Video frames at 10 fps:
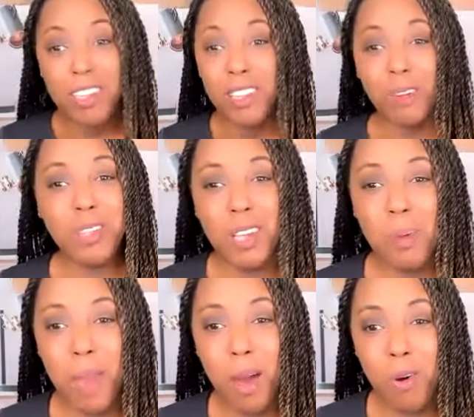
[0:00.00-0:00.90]
Don't think
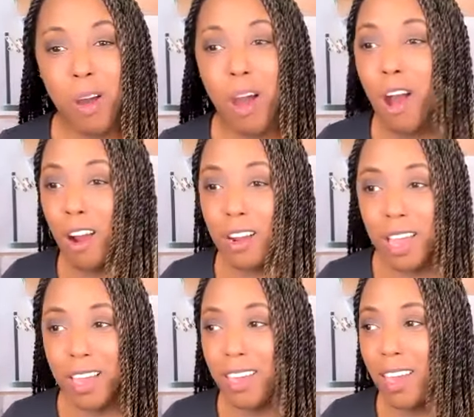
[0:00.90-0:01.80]
about
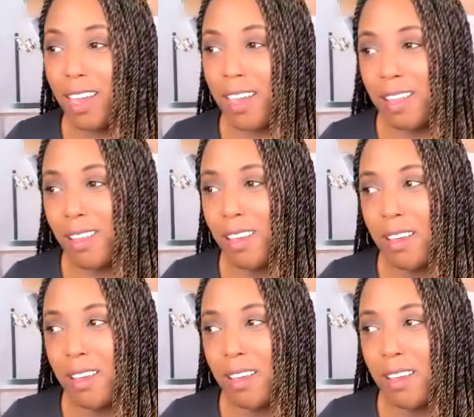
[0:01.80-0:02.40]
heartache and